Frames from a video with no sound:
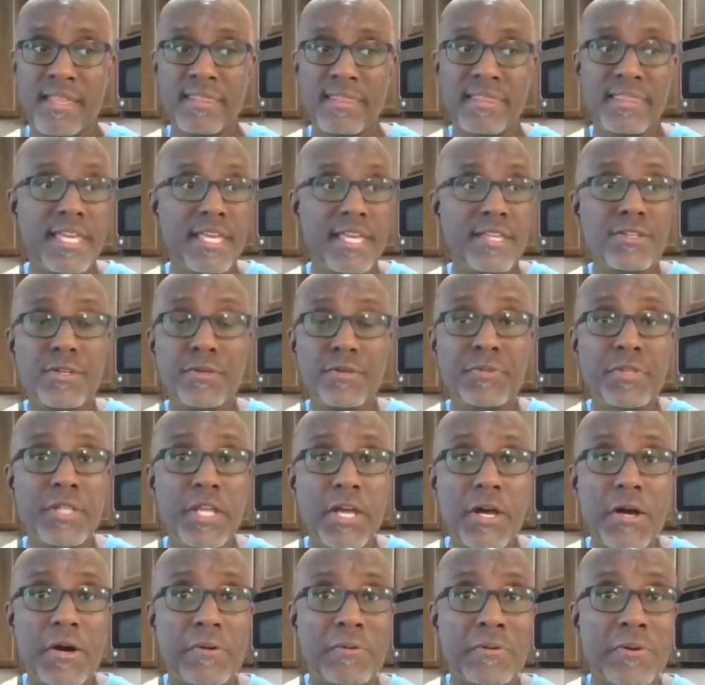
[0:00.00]
Then you'll
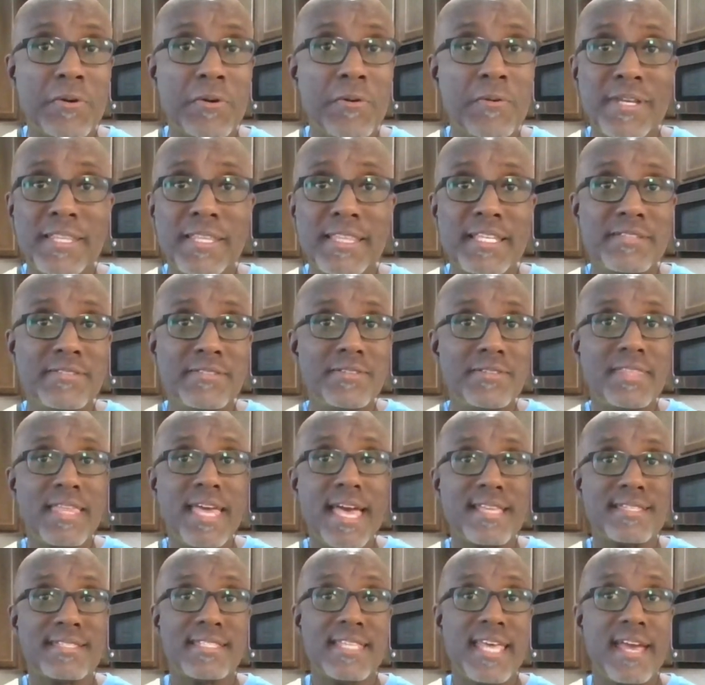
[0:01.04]
know going into
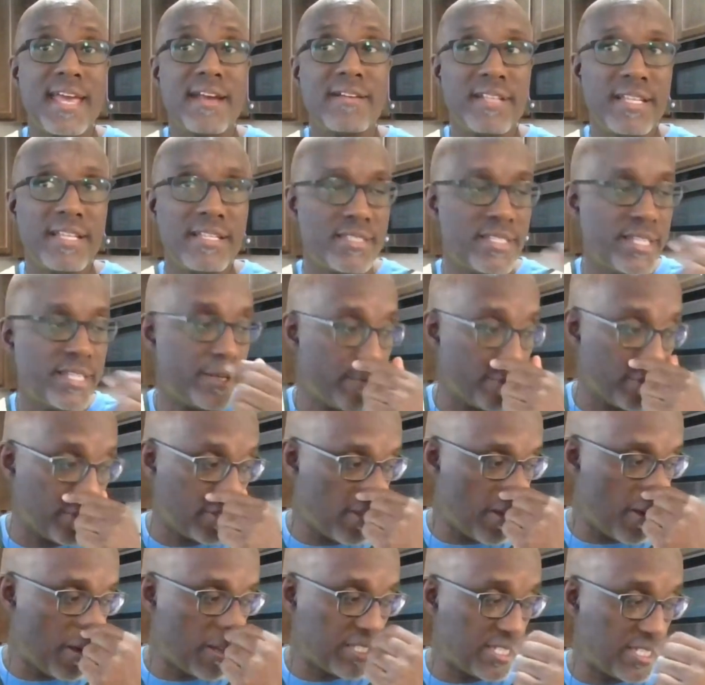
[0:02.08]
that Saturday, secret
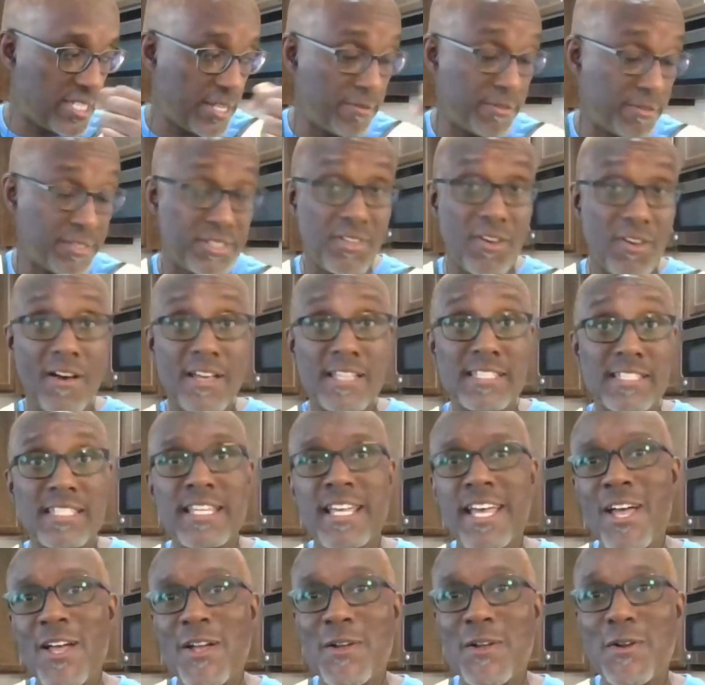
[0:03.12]
sauce, secret sauce,
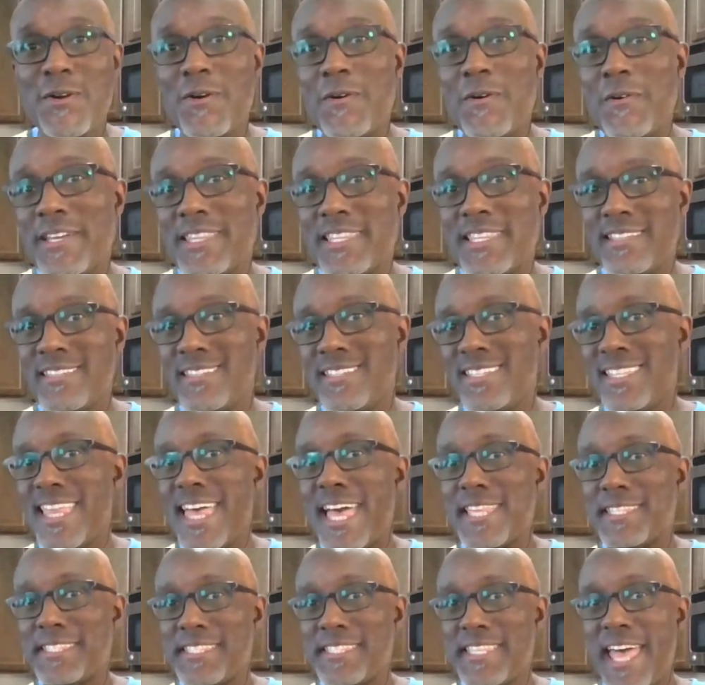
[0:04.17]
going into
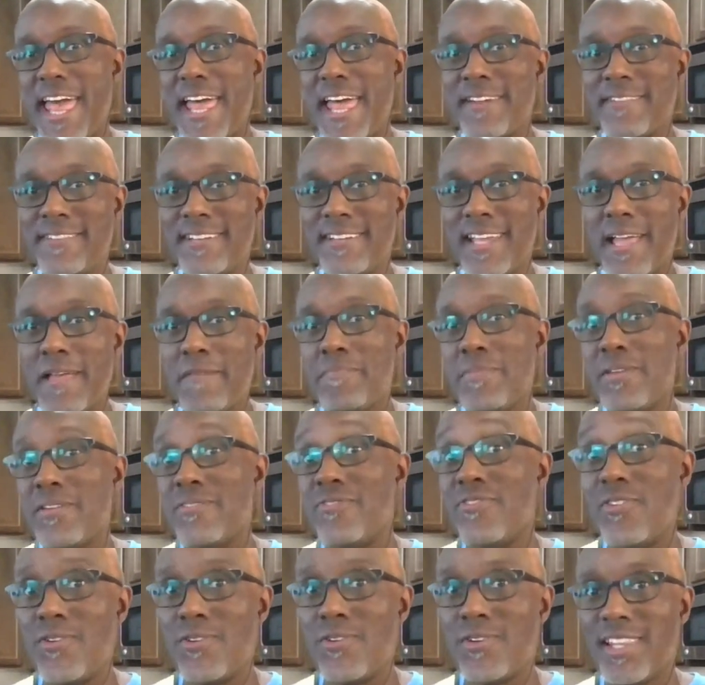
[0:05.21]
that Saturday
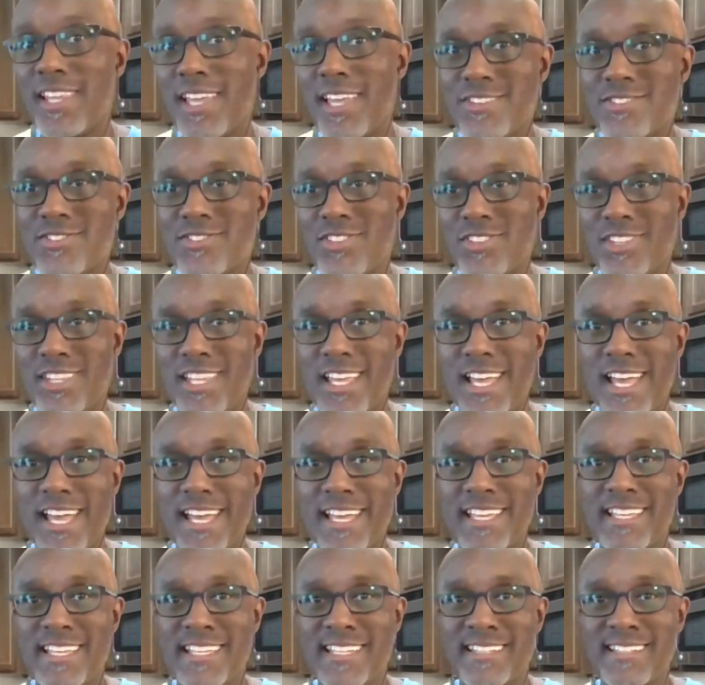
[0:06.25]
before election
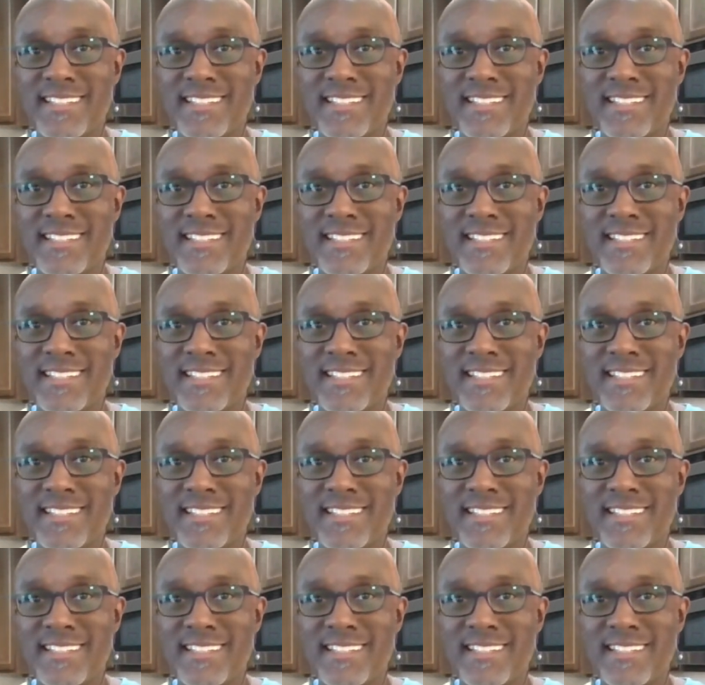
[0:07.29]
day.